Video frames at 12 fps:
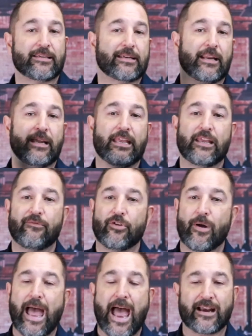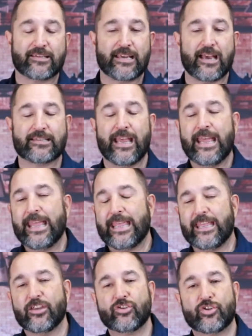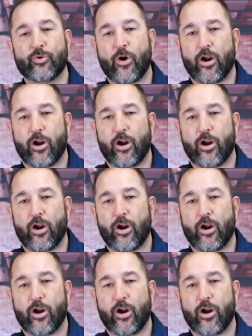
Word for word: It's going to give you access into